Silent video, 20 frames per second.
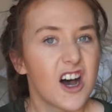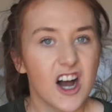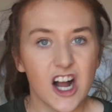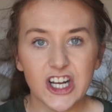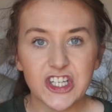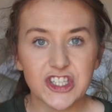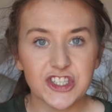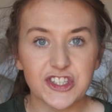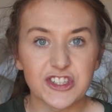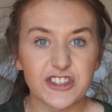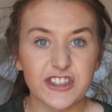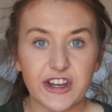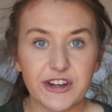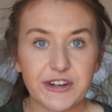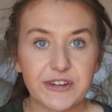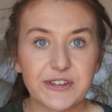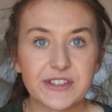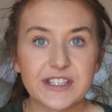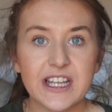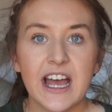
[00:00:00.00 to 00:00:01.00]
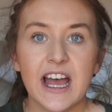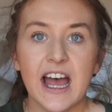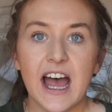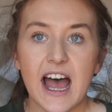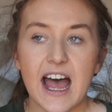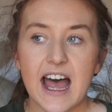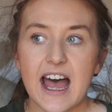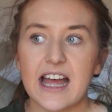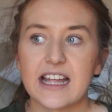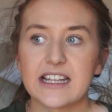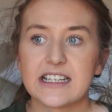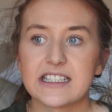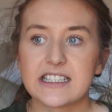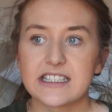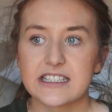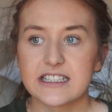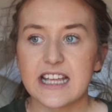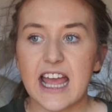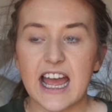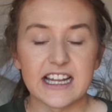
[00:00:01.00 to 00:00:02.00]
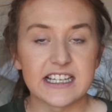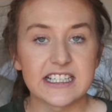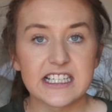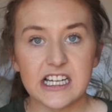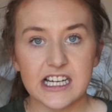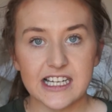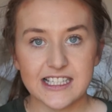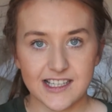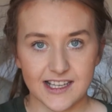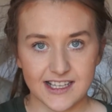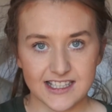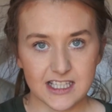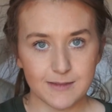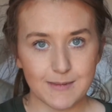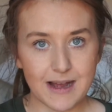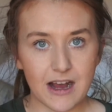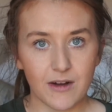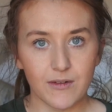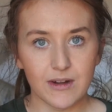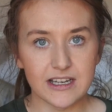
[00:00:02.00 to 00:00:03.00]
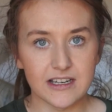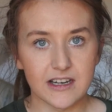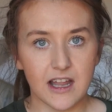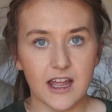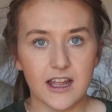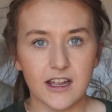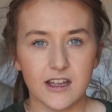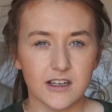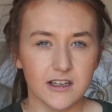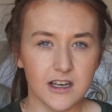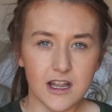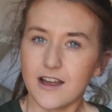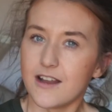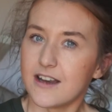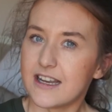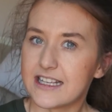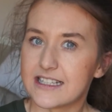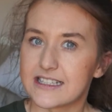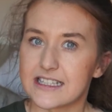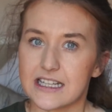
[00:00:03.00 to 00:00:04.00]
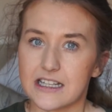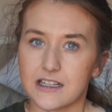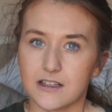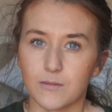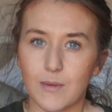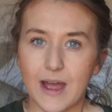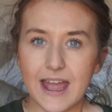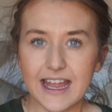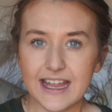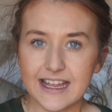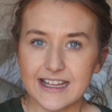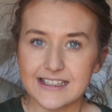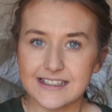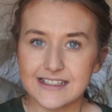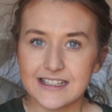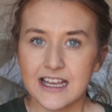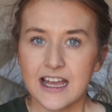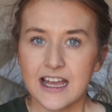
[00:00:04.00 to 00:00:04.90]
I just used those, and yeah, until I sussed him out and like learned his little ways.